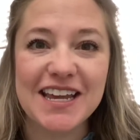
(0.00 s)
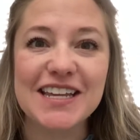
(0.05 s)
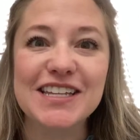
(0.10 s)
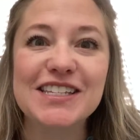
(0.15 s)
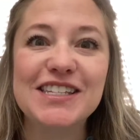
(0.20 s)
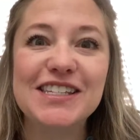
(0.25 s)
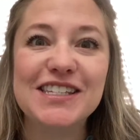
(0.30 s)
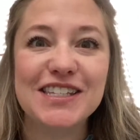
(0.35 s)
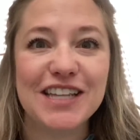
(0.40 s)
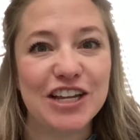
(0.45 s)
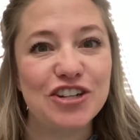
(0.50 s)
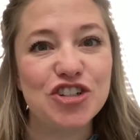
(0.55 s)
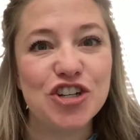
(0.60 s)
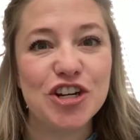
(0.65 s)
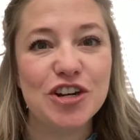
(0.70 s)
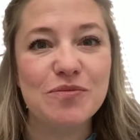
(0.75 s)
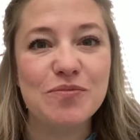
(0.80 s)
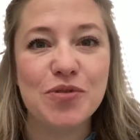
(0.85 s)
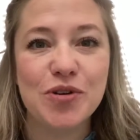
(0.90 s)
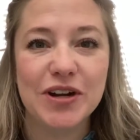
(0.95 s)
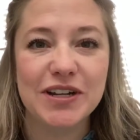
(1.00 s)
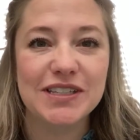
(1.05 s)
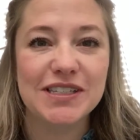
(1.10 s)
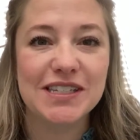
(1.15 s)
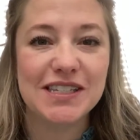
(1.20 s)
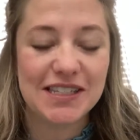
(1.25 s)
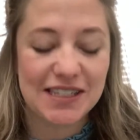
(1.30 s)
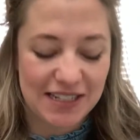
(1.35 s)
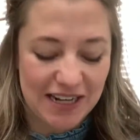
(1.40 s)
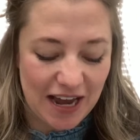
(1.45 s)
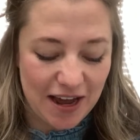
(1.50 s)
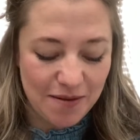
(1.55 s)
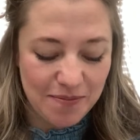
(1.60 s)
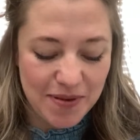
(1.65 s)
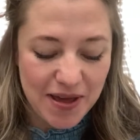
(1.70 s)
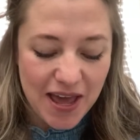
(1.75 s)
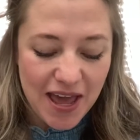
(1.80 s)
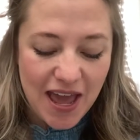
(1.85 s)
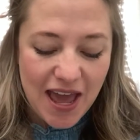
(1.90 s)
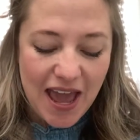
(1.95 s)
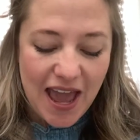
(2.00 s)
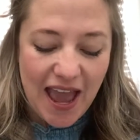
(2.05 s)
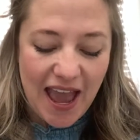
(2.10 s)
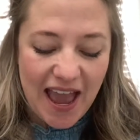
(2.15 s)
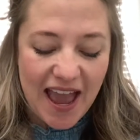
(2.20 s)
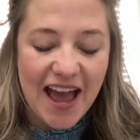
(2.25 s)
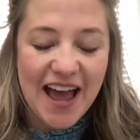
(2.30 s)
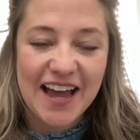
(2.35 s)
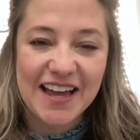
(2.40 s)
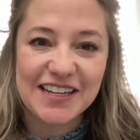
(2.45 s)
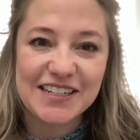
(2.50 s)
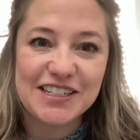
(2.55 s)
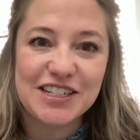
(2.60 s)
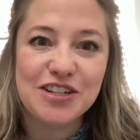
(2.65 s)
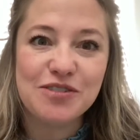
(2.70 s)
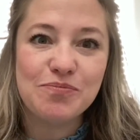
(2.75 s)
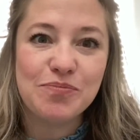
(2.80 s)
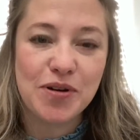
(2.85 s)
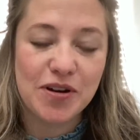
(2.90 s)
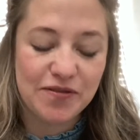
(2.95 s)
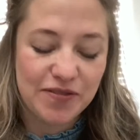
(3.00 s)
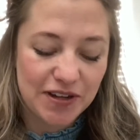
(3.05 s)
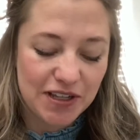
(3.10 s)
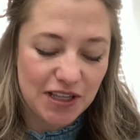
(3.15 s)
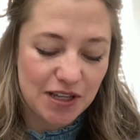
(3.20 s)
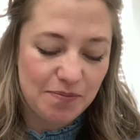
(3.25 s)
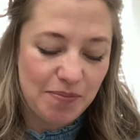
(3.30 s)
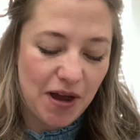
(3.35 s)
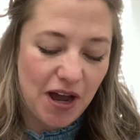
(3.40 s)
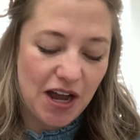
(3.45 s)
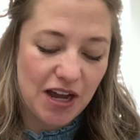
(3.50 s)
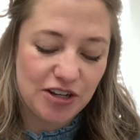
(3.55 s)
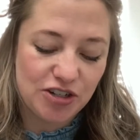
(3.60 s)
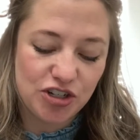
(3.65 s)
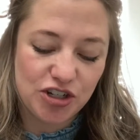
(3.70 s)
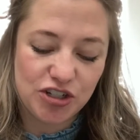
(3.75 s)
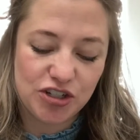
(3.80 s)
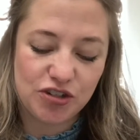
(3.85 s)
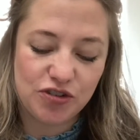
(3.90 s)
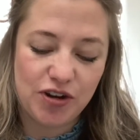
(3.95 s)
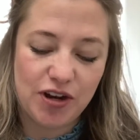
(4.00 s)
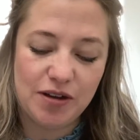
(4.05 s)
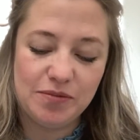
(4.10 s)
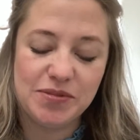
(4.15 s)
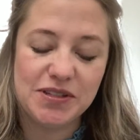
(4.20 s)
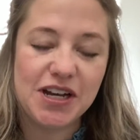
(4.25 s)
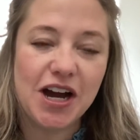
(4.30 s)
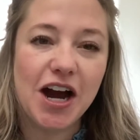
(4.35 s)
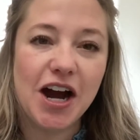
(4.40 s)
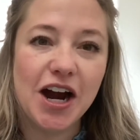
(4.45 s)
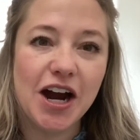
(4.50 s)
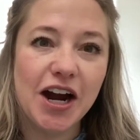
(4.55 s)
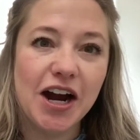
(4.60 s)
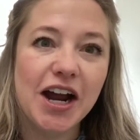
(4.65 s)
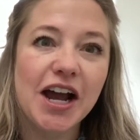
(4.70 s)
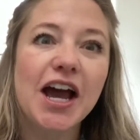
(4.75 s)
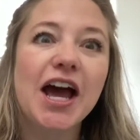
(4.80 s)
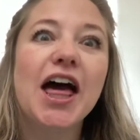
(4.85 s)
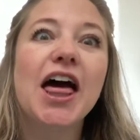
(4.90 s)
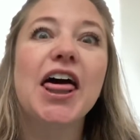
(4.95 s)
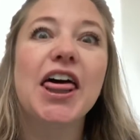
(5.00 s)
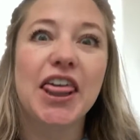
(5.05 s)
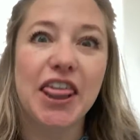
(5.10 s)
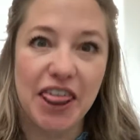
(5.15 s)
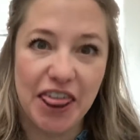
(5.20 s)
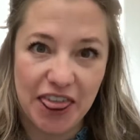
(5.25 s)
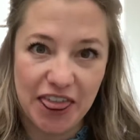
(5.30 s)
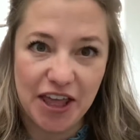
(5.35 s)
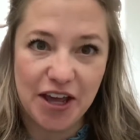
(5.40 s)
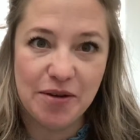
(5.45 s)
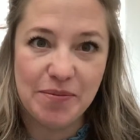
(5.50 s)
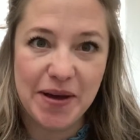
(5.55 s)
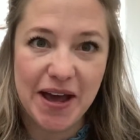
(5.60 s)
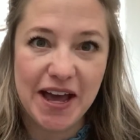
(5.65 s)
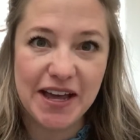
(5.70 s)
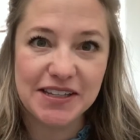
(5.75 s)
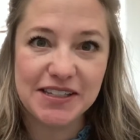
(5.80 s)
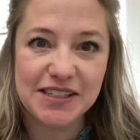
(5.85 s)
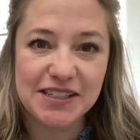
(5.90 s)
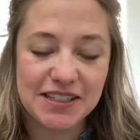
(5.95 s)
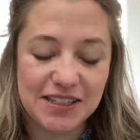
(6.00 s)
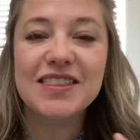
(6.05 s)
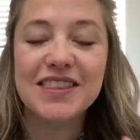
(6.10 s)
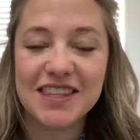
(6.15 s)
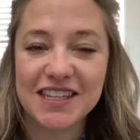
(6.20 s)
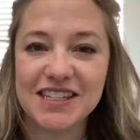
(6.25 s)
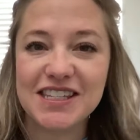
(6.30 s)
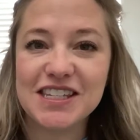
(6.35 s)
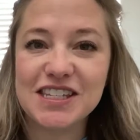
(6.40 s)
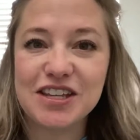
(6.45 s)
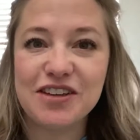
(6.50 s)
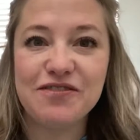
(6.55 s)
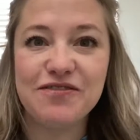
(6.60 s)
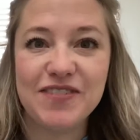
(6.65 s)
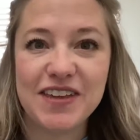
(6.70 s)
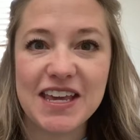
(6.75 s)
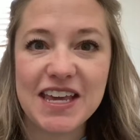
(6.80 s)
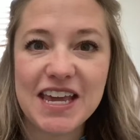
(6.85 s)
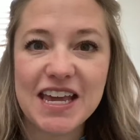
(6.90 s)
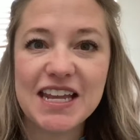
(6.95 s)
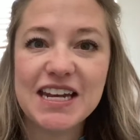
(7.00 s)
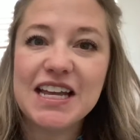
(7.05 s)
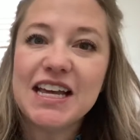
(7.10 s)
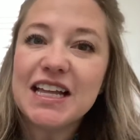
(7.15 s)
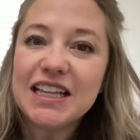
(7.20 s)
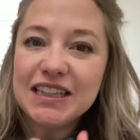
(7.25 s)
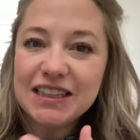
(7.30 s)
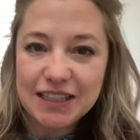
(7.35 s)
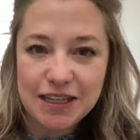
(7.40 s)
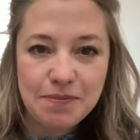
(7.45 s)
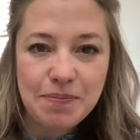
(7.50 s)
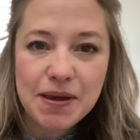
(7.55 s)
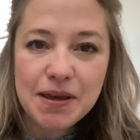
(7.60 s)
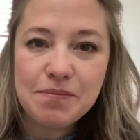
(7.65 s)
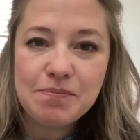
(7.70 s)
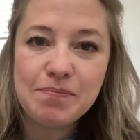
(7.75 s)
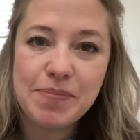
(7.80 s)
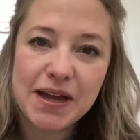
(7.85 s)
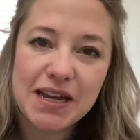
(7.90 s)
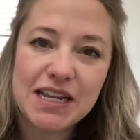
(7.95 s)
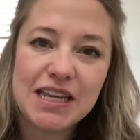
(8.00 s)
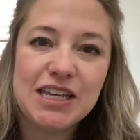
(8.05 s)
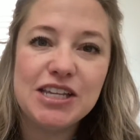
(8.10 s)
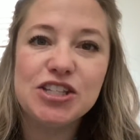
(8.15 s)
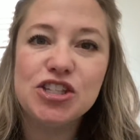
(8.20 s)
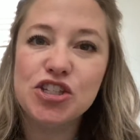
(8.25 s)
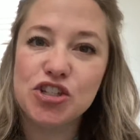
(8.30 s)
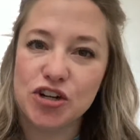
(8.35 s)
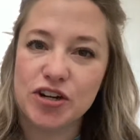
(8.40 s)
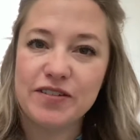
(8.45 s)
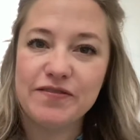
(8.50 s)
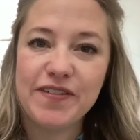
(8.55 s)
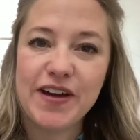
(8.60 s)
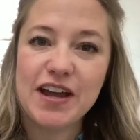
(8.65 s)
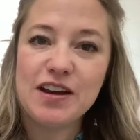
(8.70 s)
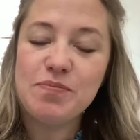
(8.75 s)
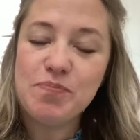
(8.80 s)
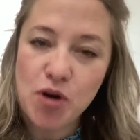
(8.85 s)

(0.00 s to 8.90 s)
is such an important step and Perfectly Posh scrubs are the best. This is a vegan Leaping Bunny certified